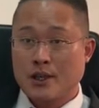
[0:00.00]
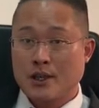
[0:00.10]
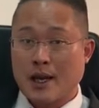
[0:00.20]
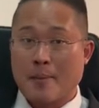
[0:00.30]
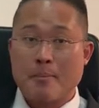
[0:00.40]

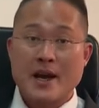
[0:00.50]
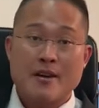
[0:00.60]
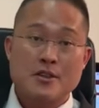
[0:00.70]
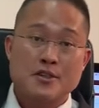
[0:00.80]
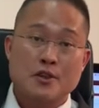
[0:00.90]

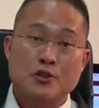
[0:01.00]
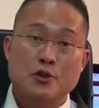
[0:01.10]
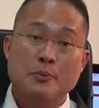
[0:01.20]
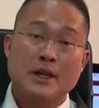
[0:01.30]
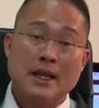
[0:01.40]
embarrass or
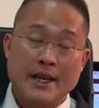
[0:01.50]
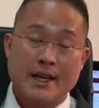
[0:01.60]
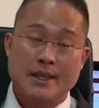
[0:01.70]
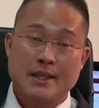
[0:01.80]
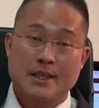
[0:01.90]

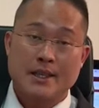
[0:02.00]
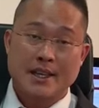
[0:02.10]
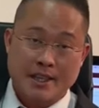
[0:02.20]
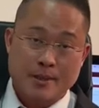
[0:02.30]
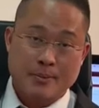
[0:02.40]
humiliate
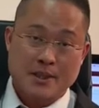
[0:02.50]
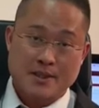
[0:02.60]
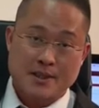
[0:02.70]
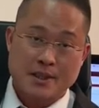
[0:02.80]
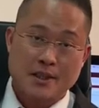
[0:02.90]
another
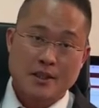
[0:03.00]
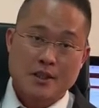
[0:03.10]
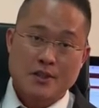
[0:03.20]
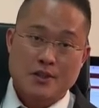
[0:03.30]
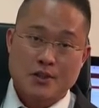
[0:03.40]
person.
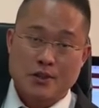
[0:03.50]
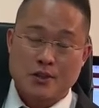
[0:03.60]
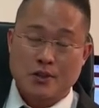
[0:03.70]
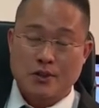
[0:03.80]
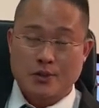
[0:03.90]

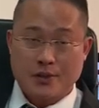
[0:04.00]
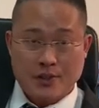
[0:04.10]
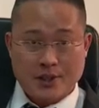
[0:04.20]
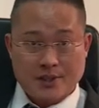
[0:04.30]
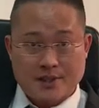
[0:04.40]
So
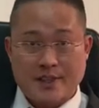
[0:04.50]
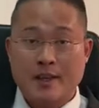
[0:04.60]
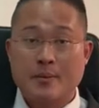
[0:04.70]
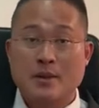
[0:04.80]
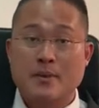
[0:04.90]
the
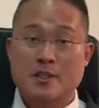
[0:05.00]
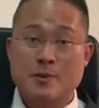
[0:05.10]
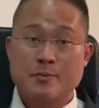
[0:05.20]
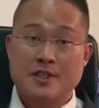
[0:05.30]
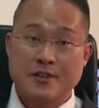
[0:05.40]
statement must be
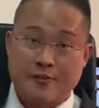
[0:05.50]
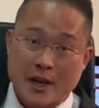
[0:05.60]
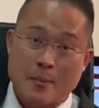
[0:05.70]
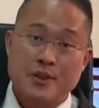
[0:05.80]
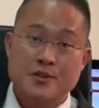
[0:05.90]

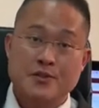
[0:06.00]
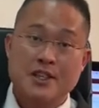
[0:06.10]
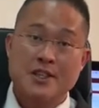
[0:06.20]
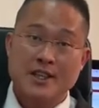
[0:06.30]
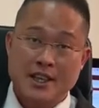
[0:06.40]
defamatory
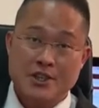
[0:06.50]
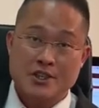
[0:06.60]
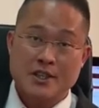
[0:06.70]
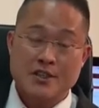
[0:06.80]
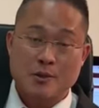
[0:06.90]
in nature,
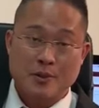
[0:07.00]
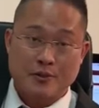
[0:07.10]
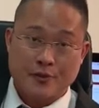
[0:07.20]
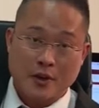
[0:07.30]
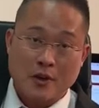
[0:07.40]
it has to be
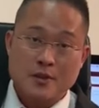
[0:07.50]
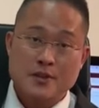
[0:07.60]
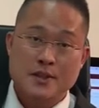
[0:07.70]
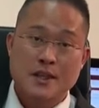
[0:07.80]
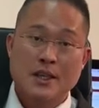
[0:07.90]

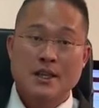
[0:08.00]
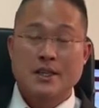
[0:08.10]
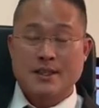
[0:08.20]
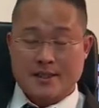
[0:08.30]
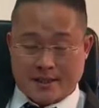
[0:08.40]
false.
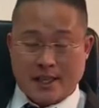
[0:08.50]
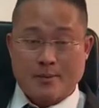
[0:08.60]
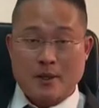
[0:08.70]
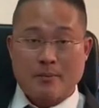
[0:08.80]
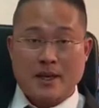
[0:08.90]
The
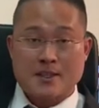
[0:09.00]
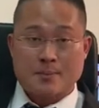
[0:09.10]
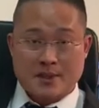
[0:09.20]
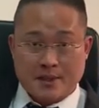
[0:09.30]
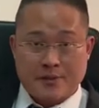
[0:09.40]
statement must
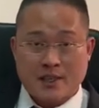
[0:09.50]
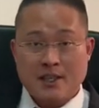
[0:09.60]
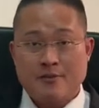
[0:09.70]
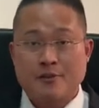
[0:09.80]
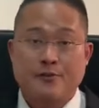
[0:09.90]
specifically
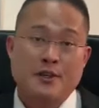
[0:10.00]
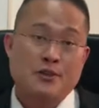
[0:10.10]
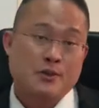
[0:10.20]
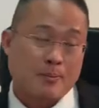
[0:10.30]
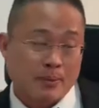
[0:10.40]
refer
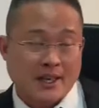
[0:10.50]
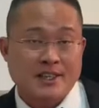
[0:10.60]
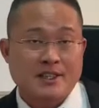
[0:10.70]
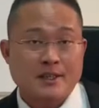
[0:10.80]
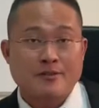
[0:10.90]
to the
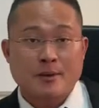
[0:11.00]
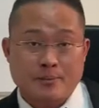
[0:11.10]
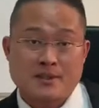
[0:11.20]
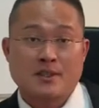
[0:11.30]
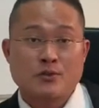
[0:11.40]
plaintiff, the
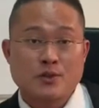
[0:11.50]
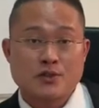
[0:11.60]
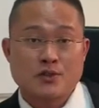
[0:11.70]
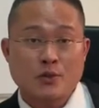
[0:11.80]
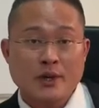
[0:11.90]
person who is
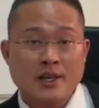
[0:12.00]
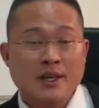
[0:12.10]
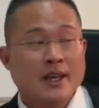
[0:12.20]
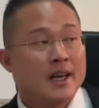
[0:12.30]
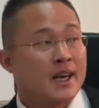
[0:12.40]
suing,
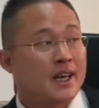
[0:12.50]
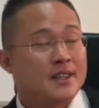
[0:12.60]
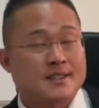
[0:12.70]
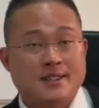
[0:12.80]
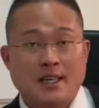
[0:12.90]
and the
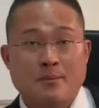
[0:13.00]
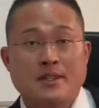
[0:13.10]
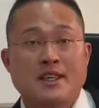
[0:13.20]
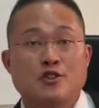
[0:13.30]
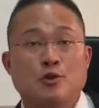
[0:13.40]
statement
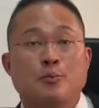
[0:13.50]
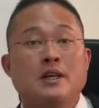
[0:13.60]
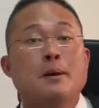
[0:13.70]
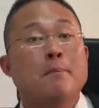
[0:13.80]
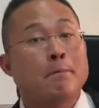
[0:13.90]
has to
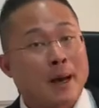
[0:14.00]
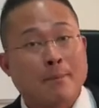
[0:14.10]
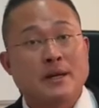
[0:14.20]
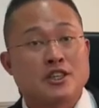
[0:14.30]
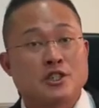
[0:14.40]
be
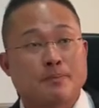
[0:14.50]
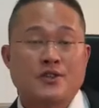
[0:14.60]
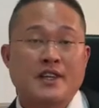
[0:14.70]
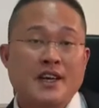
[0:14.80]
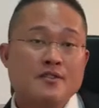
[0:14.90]
published. So
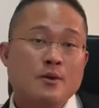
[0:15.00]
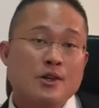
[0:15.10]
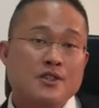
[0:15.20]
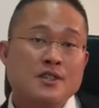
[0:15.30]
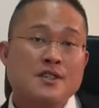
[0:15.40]
thanks for
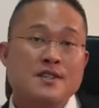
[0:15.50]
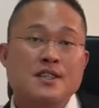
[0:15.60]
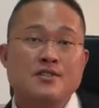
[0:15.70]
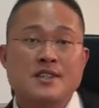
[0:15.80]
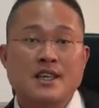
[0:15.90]
watching this
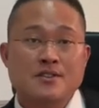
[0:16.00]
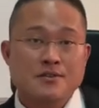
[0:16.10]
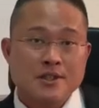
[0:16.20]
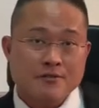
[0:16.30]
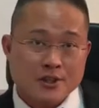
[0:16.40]

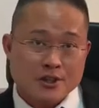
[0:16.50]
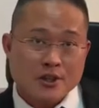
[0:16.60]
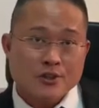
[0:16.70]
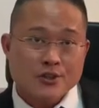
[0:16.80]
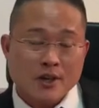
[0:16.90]
introductory video
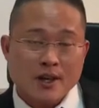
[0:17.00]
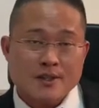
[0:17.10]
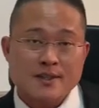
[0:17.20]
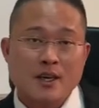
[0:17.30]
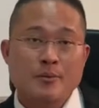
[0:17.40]
on
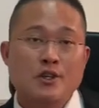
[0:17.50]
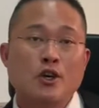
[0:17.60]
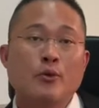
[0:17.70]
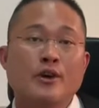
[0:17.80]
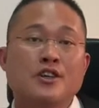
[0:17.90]
torts. I'll be
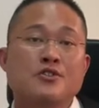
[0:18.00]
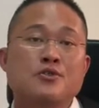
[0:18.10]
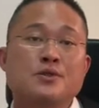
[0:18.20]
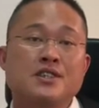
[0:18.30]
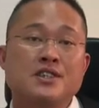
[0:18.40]
going into
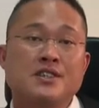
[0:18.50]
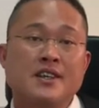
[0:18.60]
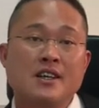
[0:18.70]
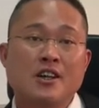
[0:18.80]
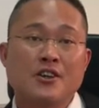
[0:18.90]

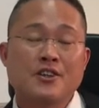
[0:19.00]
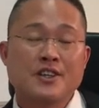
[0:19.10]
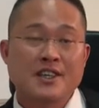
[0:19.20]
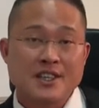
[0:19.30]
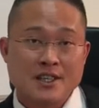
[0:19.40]
detail on the
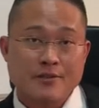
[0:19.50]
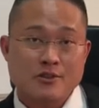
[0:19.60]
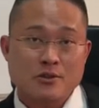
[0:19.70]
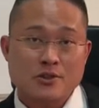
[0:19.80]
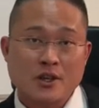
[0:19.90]

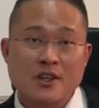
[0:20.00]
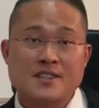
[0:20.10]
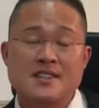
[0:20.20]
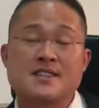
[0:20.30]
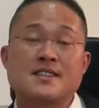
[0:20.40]
individual torts
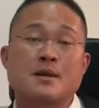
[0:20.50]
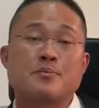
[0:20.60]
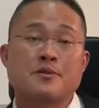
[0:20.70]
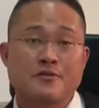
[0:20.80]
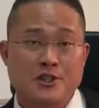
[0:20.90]
in
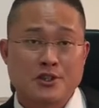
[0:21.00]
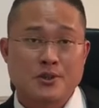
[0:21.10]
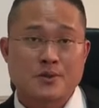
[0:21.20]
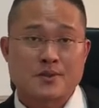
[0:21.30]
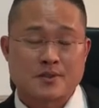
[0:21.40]
separate videos.